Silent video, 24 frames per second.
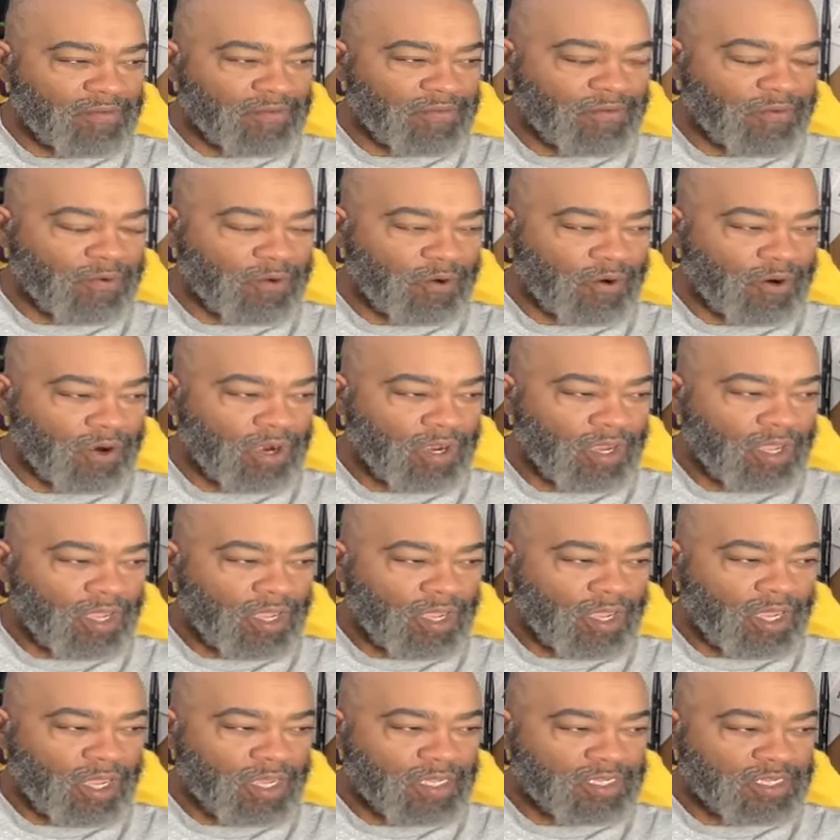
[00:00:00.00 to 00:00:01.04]
for
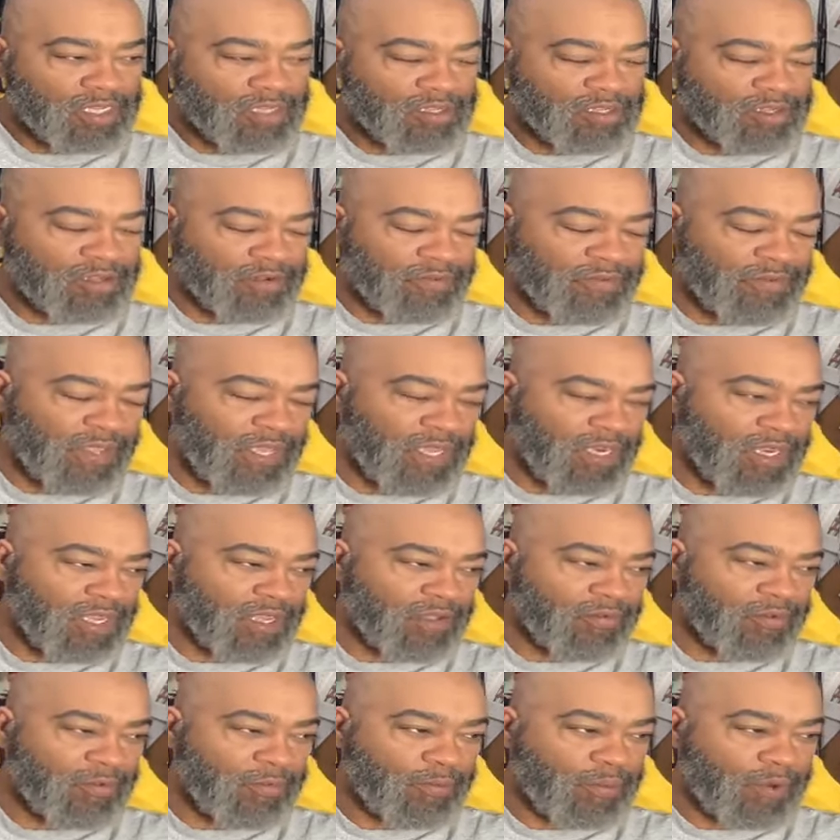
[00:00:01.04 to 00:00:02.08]
uh, Sister Vita.
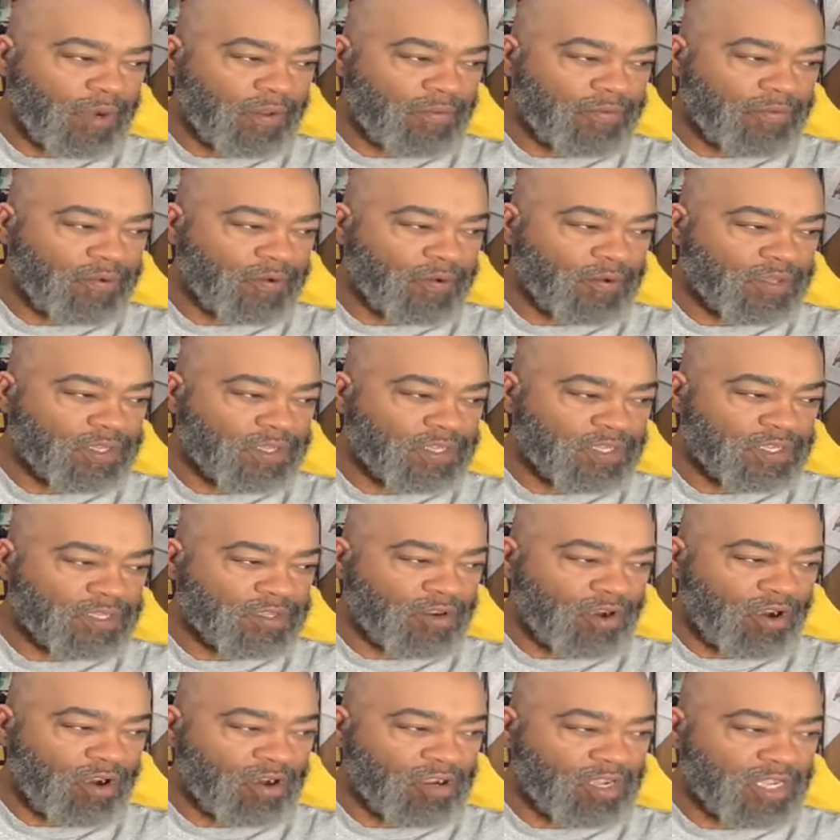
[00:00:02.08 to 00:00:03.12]
We pray for Sister
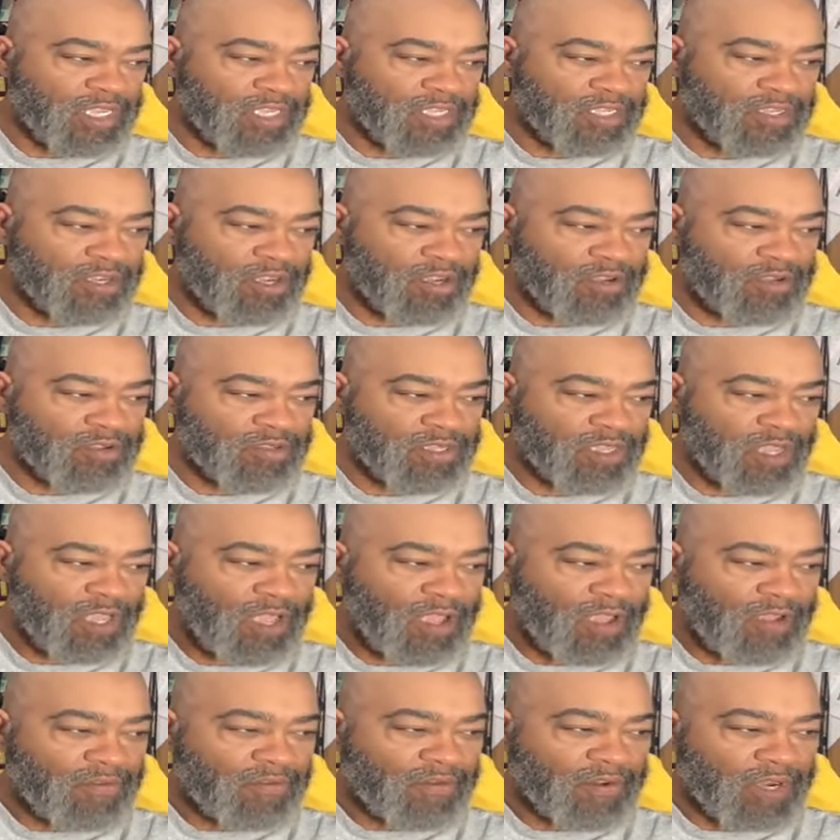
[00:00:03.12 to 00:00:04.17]
Arlene Jones
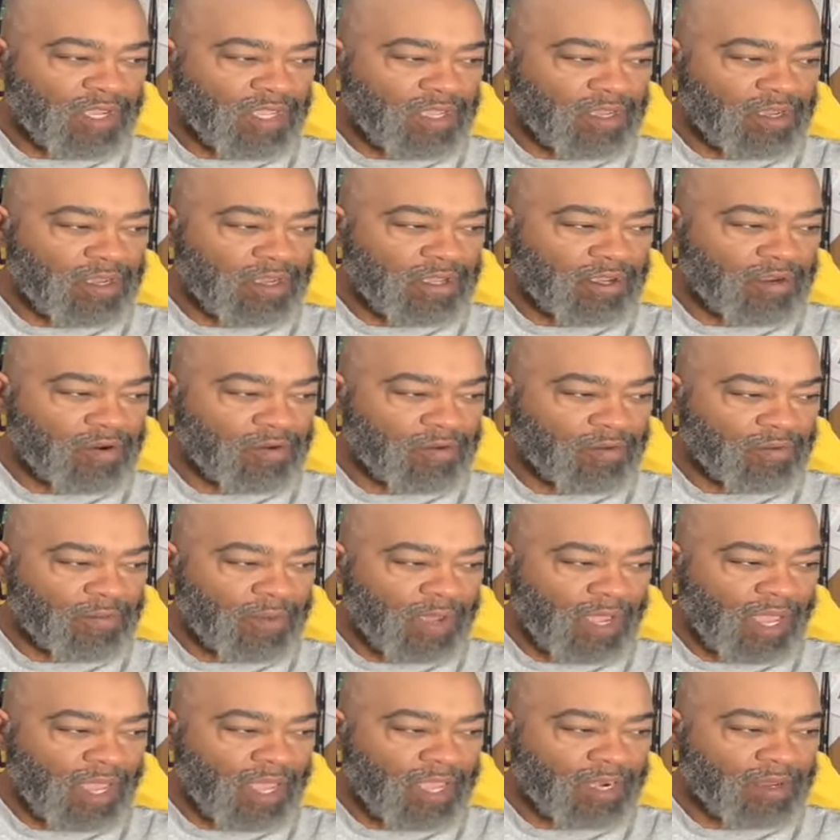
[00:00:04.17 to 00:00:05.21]
for the healing of her
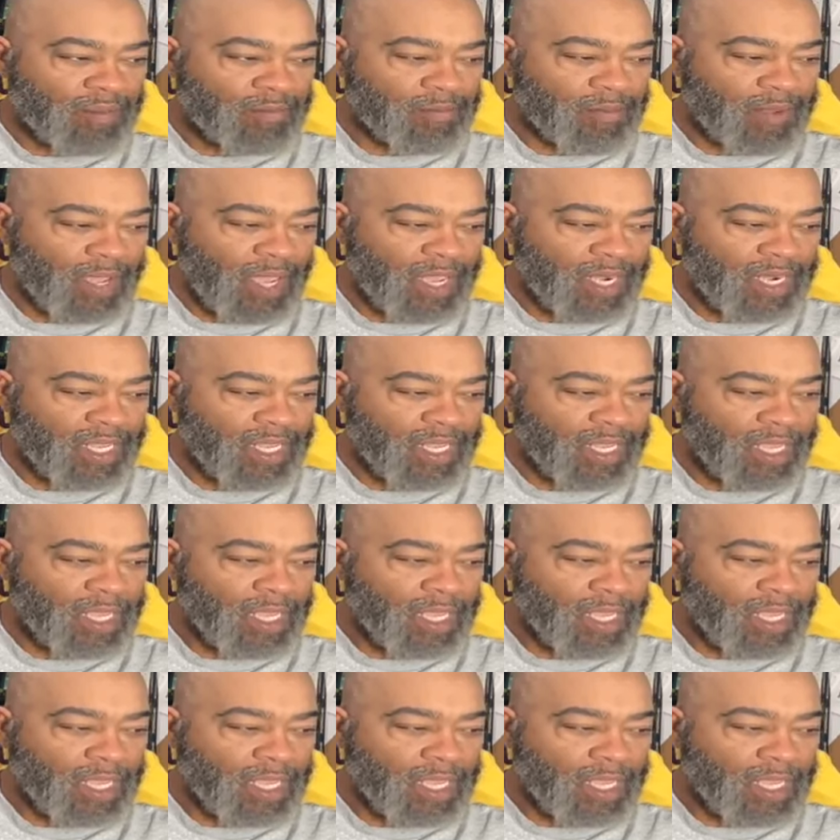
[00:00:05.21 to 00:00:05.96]
mind and body.